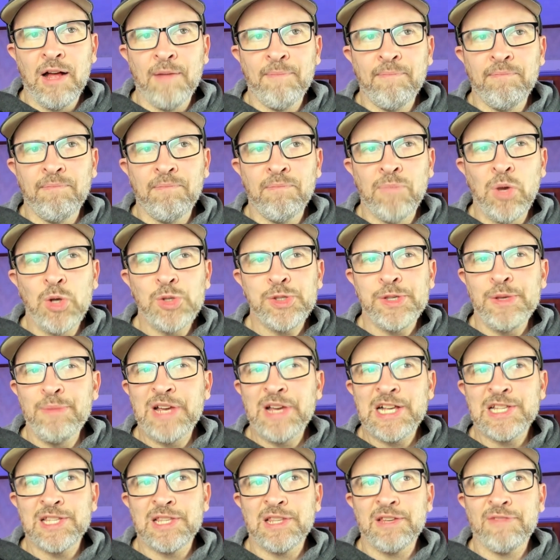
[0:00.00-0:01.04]
Mostly
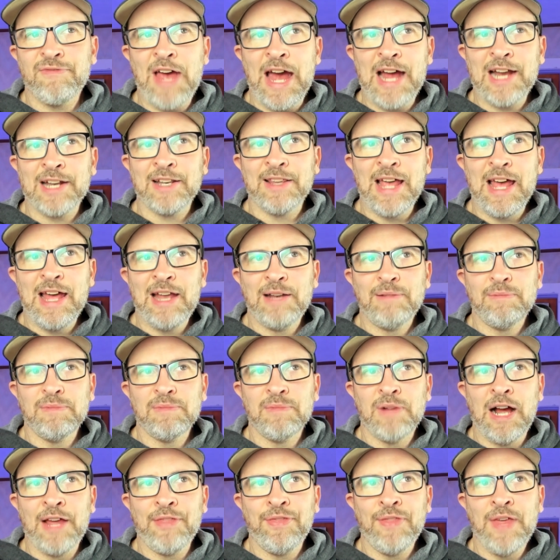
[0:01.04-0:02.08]
because of the fact that
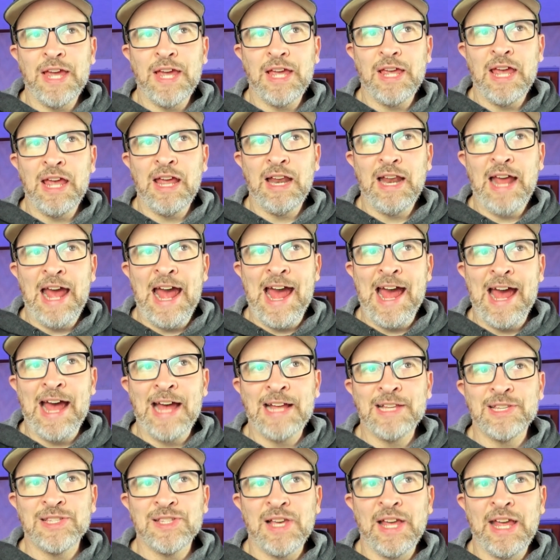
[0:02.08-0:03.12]
I think it adds